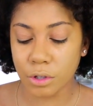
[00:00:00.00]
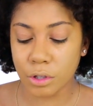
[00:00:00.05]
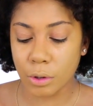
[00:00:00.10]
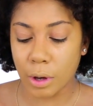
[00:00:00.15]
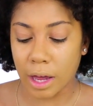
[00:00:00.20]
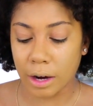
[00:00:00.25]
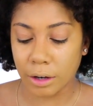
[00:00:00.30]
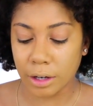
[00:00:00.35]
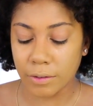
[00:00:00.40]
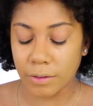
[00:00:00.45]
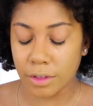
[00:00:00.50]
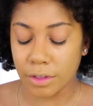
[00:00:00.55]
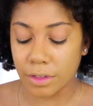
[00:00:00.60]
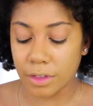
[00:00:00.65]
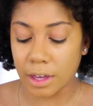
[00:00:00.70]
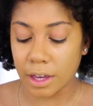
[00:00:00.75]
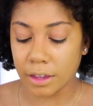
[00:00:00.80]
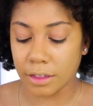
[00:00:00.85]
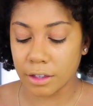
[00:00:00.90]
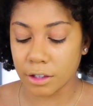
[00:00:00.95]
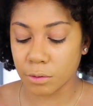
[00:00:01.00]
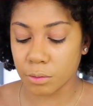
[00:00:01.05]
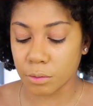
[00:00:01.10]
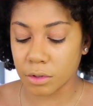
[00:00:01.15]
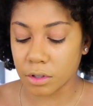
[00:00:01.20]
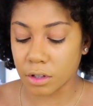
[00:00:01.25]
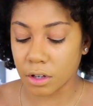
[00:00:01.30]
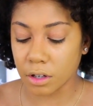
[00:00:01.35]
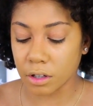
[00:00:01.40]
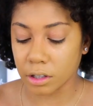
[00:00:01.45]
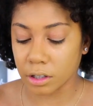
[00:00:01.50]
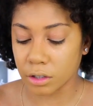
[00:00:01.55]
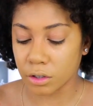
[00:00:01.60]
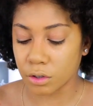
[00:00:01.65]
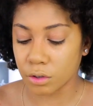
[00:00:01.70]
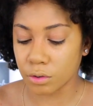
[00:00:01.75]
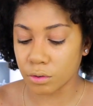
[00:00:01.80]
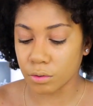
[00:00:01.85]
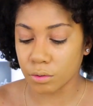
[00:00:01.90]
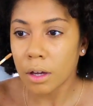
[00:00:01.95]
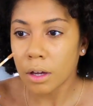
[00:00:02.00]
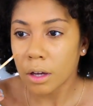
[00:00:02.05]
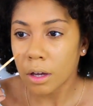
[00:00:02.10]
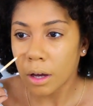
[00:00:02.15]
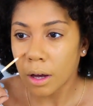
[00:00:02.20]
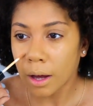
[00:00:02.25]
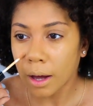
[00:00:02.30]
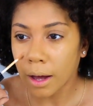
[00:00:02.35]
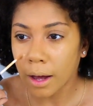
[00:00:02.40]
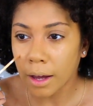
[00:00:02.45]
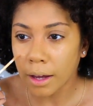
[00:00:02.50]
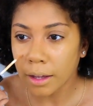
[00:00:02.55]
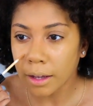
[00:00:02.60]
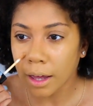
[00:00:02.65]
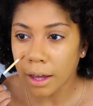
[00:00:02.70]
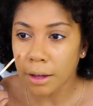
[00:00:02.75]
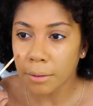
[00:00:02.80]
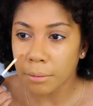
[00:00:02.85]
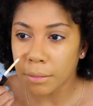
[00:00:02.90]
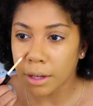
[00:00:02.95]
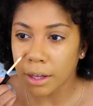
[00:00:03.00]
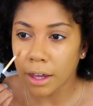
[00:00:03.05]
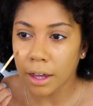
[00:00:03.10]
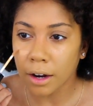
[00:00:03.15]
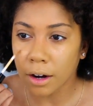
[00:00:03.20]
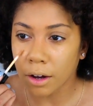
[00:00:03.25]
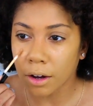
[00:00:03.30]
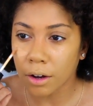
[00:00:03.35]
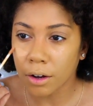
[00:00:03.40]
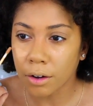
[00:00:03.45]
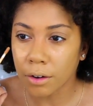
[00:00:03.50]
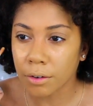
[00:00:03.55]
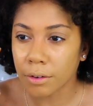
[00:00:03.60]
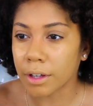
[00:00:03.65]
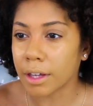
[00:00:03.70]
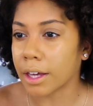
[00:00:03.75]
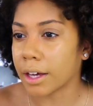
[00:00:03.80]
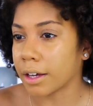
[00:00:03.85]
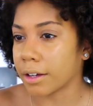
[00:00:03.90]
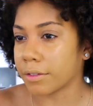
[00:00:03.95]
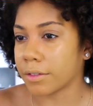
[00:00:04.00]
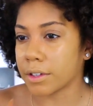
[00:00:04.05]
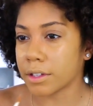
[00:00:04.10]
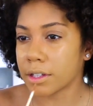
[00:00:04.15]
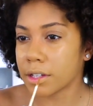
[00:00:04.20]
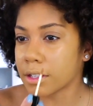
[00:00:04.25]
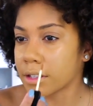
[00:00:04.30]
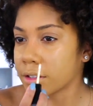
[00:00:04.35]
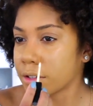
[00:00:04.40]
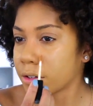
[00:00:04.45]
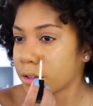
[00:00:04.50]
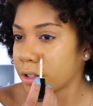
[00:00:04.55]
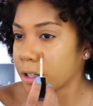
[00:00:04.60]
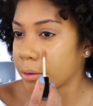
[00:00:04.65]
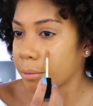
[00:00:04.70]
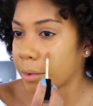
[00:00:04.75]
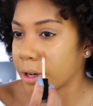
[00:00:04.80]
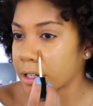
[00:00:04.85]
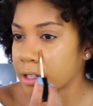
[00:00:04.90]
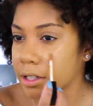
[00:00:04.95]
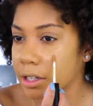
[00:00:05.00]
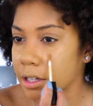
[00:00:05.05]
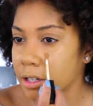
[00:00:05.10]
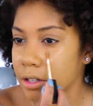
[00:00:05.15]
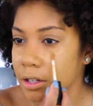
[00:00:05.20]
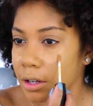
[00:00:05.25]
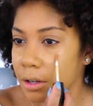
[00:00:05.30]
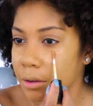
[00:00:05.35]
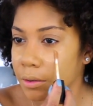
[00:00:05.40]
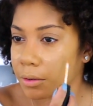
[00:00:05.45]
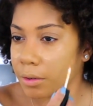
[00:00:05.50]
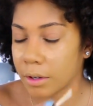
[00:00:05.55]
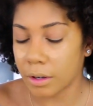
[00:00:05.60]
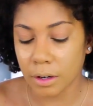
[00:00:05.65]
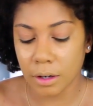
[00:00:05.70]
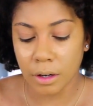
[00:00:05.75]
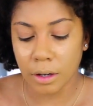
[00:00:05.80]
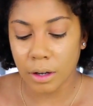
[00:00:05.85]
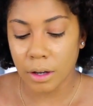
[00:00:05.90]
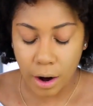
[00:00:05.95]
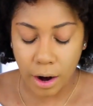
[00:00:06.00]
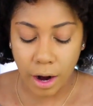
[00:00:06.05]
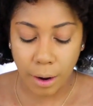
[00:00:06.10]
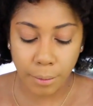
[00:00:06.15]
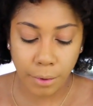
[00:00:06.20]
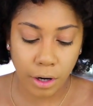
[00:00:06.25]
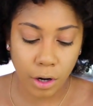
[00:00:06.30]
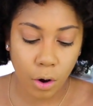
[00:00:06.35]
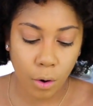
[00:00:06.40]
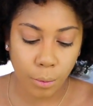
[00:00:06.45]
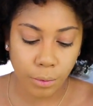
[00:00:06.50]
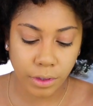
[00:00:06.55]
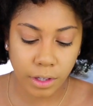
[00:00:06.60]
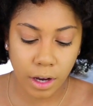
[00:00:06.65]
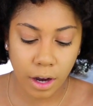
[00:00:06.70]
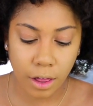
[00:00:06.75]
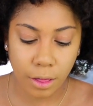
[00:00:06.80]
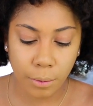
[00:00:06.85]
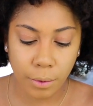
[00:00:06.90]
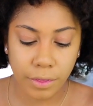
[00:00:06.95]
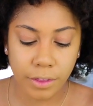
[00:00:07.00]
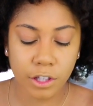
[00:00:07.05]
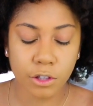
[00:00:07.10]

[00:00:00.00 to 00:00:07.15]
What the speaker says: So I don't even think this one's going to highlight me at all. Yeah, this is literally my skin tone. All right, I'm gonna go in with the other one.